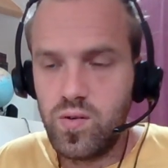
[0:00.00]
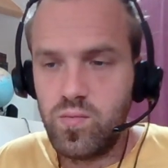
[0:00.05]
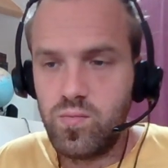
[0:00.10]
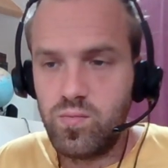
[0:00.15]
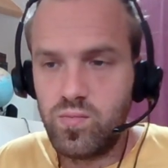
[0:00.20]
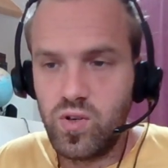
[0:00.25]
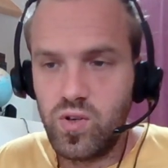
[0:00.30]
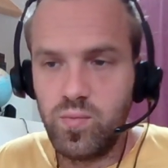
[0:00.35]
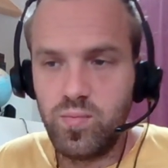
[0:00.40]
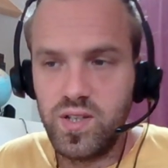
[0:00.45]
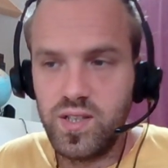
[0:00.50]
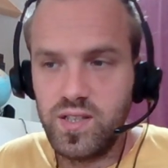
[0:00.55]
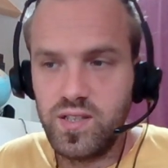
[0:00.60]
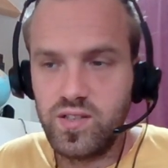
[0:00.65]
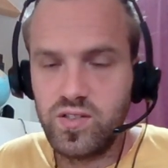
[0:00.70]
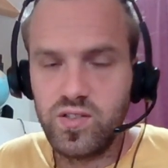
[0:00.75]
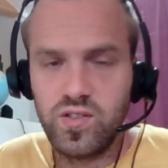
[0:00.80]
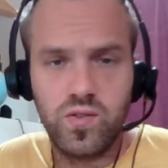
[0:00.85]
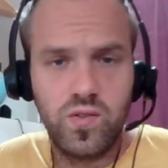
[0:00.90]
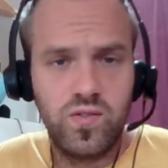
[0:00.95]
properly
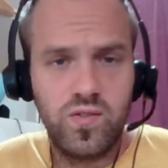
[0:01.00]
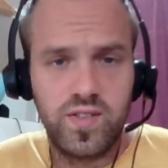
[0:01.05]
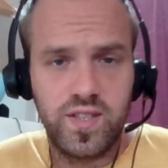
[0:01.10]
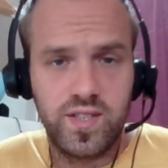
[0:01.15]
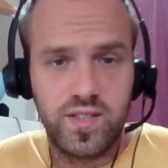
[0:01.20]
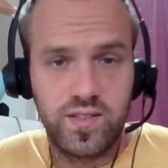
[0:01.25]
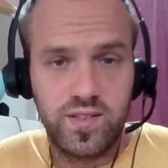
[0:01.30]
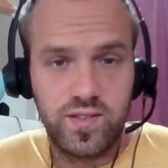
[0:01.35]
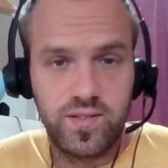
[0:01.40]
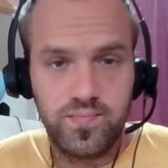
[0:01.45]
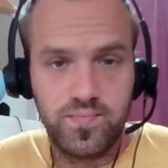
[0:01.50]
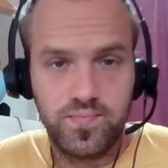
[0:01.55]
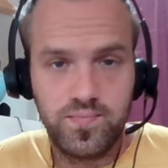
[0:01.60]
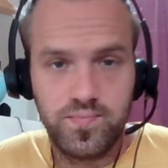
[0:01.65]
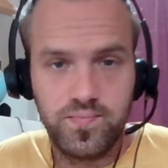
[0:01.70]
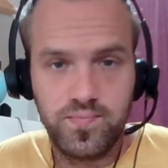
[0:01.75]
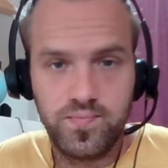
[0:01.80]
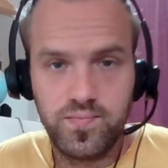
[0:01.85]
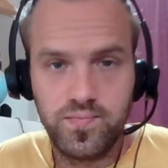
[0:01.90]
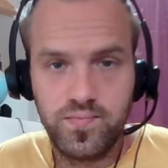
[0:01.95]
solve this.
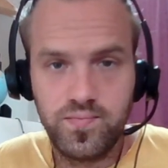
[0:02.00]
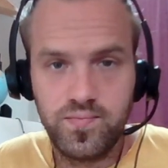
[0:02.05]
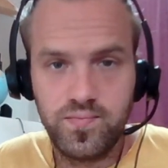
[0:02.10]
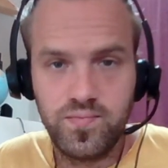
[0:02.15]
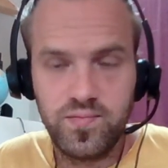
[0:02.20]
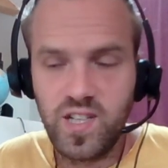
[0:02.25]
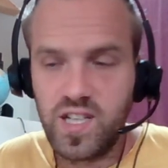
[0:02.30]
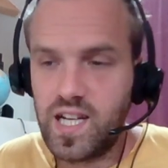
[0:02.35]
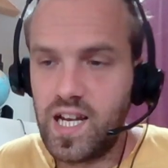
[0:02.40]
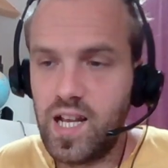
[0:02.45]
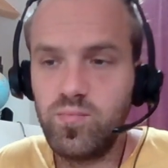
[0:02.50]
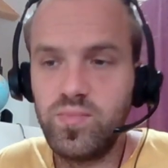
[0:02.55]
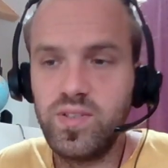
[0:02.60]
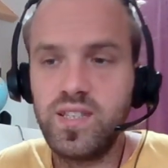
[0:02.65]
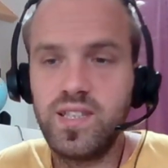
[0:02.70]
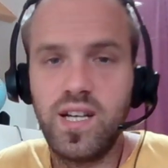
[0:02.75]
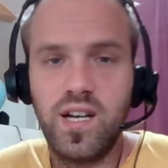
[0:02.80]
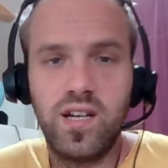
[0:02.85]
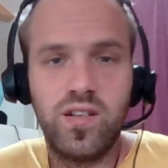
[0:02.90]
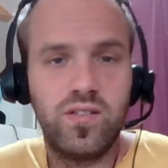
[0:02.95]
They're
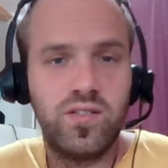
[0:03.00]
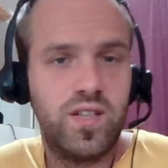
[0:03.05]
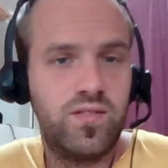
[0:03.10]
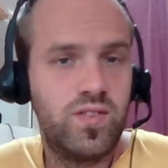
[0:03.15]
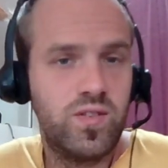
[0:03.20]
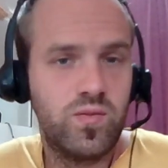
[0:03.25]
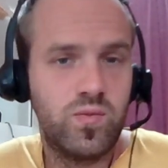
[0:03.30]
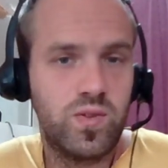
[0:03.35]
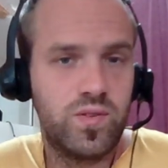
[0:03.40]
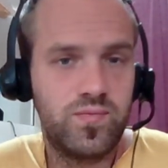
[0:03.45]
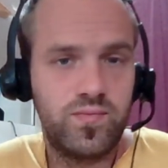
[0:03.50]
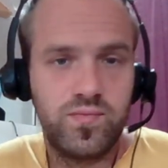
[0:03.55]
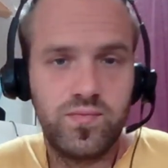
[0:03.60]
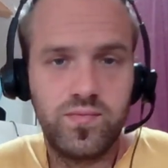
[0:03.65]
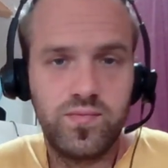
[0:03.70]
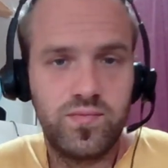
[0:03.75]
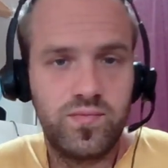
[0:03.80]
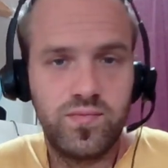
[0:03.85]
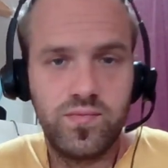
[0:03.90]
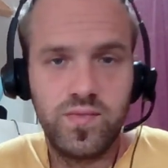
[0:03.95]
clamping down on everyone
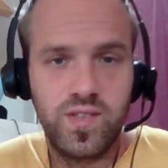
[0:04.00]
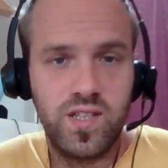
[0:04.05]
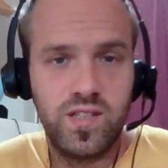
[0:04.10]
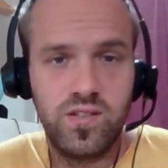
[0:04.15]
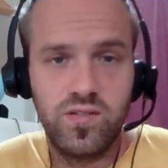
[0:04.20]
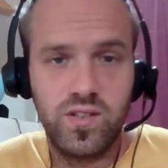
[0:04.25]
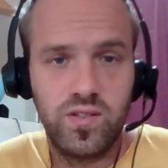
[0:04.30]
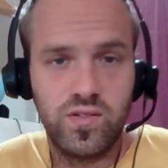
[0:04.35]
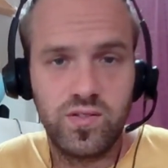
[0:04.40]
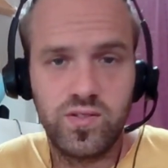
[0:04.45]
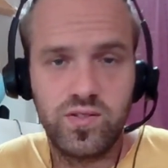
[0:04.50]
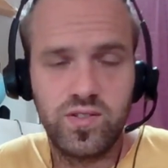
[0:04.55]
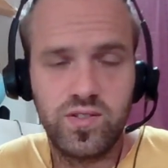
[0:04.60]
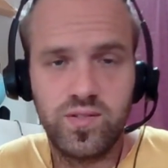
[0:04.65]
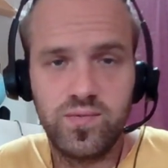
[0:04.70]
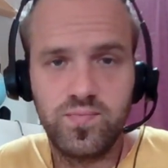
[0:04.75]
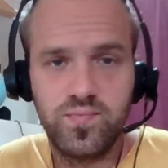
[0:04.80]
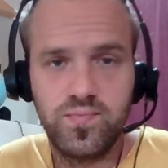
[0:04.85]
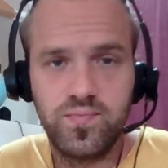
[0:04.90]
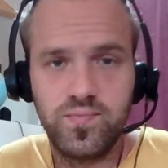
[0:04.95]
here in Austria.
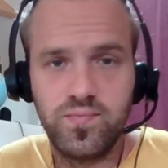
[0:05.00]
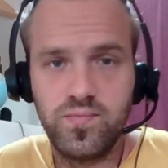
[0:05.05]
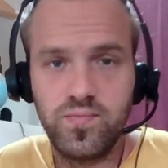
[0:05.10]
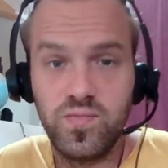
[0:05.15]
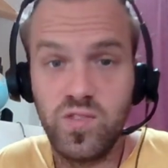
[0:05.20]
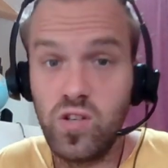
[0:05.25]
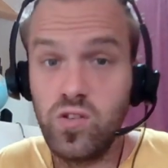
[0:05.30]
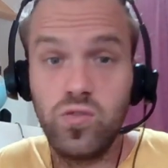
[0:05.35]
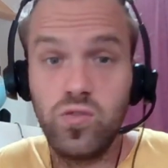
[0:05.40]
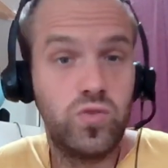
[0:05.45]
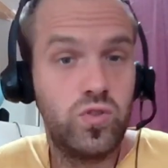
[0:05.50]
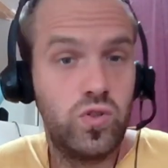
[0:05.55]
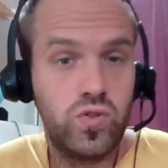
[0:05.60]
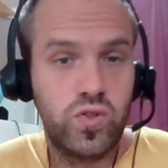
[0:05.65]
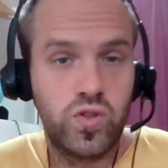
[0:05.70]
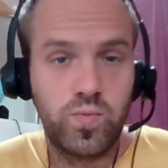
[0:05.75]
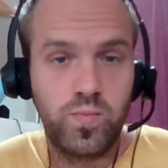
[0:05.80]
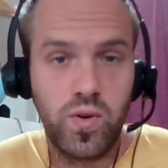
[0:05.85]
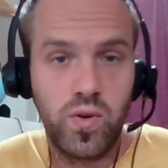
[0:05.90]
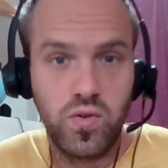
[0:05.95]
No, you
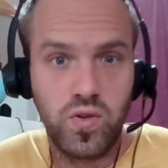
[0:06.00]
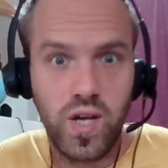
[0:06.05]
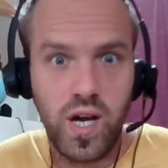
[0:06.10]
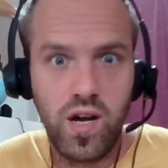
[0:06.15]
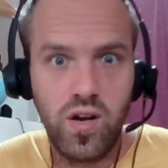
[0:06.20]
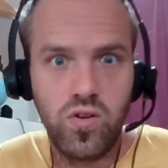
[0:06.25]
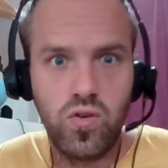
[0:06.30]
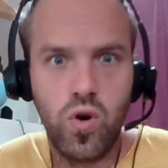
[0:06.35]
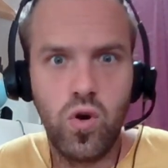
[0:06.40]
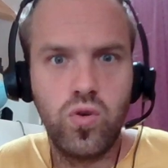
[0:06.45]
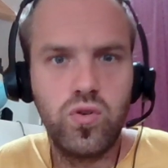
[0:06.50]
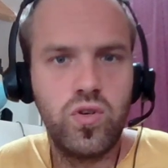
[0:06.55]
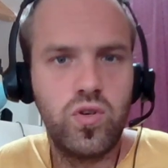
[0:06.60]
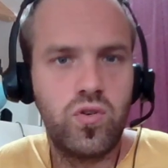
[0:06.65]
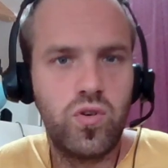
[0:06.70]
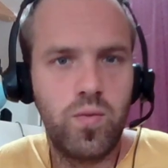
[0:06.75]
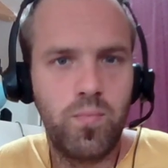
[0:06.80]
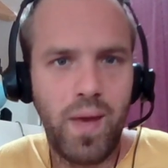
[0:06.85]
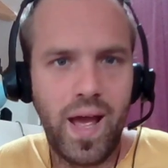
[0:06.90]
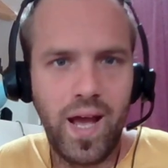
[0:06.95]
spoke out, oh,
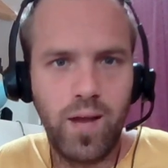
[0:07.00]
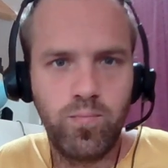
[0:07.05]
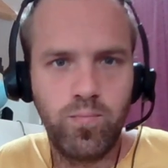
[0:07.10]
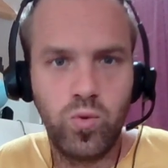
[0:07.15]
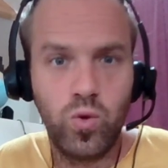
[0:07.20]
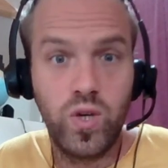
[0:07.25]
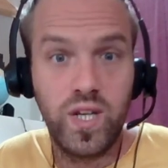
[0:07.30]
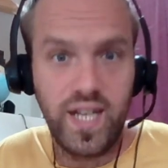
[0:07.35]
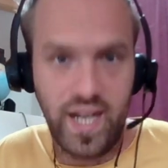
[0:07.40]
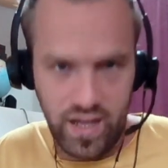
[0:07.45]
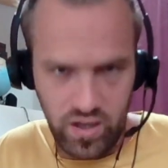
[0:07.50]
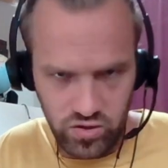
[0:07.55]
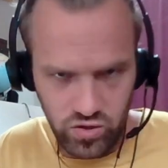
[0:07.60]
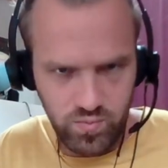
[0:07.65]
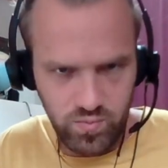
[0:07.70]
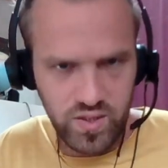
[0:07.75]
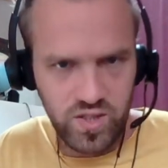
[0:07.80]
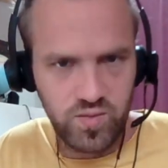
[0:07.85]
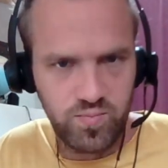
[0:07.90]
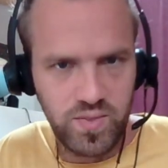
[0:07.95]
you're a bad boy, now you
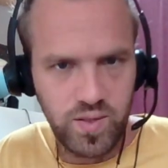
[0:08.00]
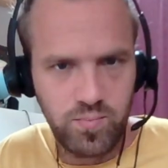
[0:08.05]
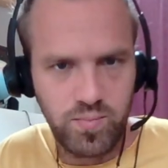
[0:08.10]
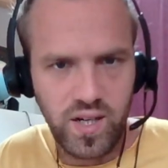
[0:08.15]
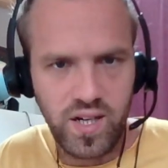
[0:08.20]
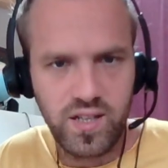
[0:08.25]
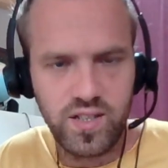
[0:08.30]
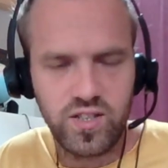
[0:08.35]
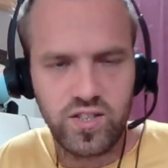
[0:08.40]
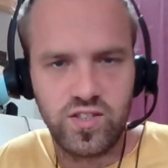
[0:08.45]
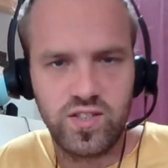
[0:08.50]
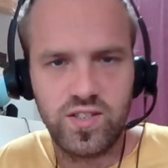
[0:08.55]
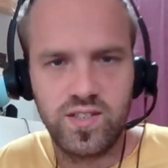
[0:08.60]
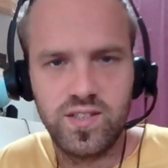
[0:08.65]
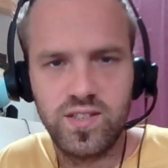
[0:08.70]
must be punished.